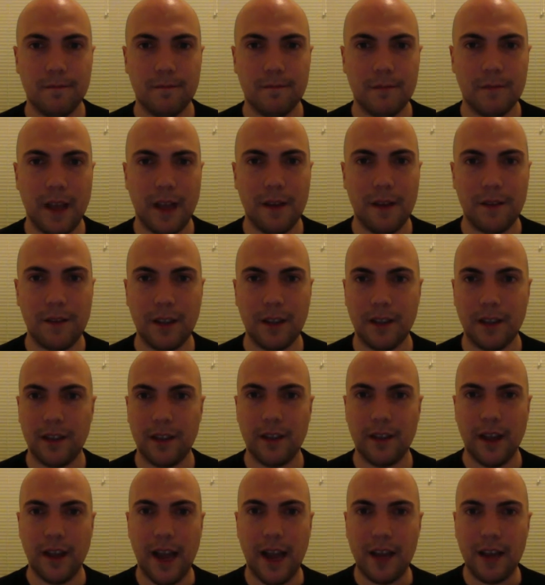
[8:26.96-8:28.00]
having
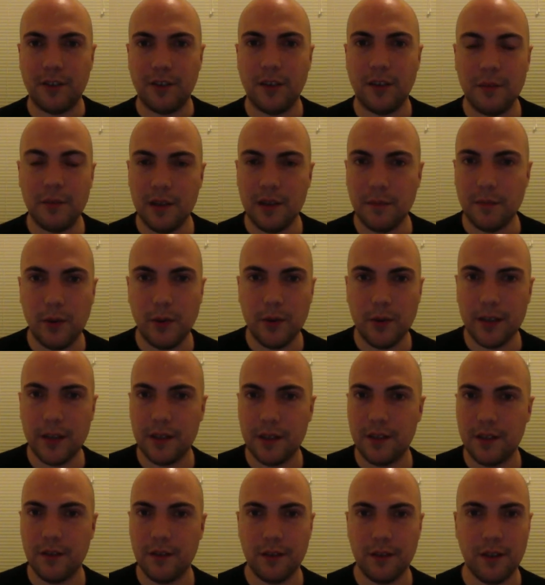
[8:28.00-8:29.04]
like attribute
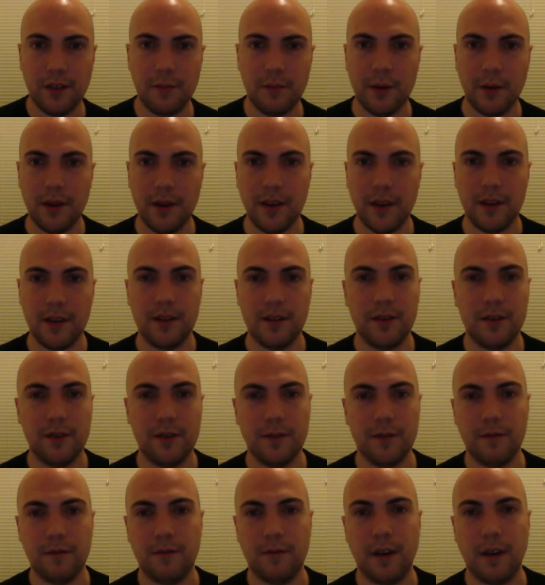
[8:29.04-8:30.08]
points you could put
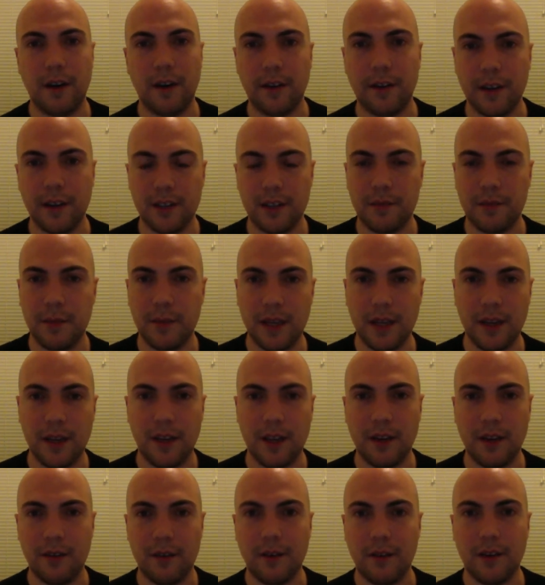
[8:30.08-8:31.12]
into firing
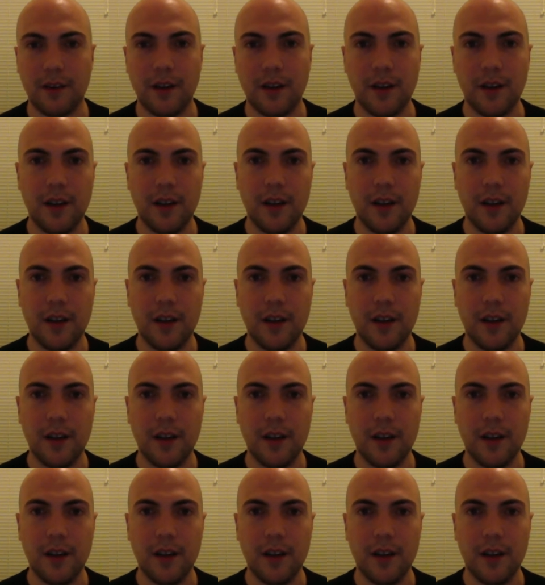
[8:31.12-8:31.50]
speed or